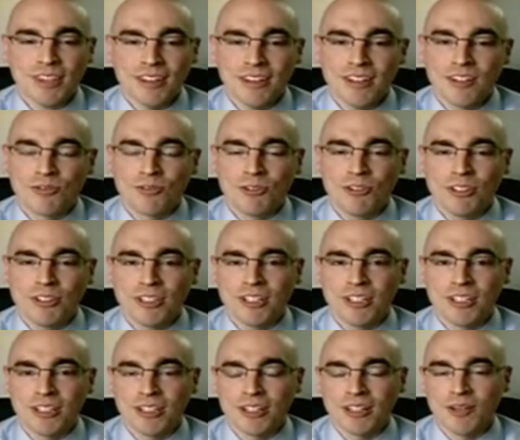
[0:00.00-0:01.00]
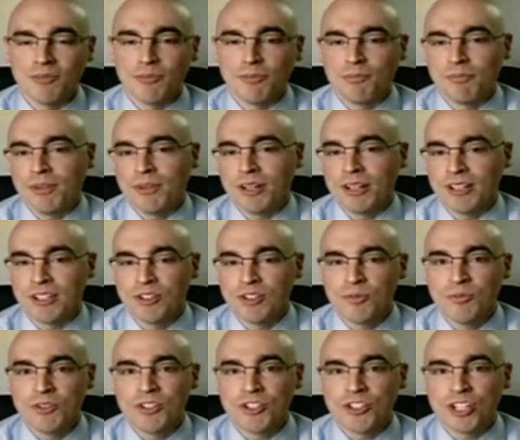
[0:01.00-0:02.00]
It's really a
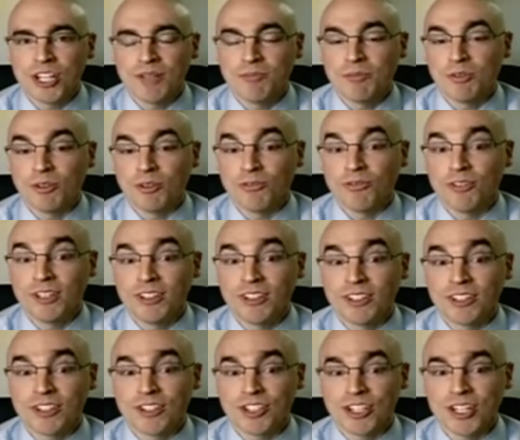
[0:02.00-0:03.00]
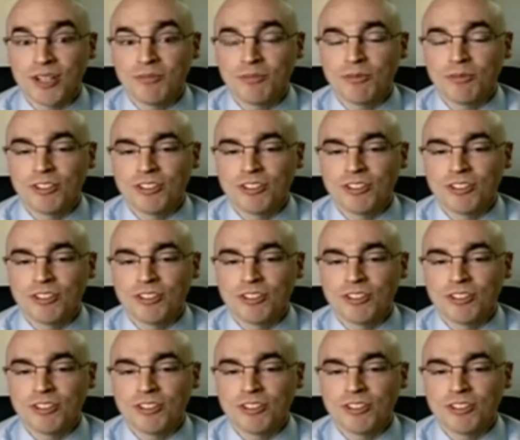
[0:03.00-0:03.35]
human-shaped or Felix-shaped,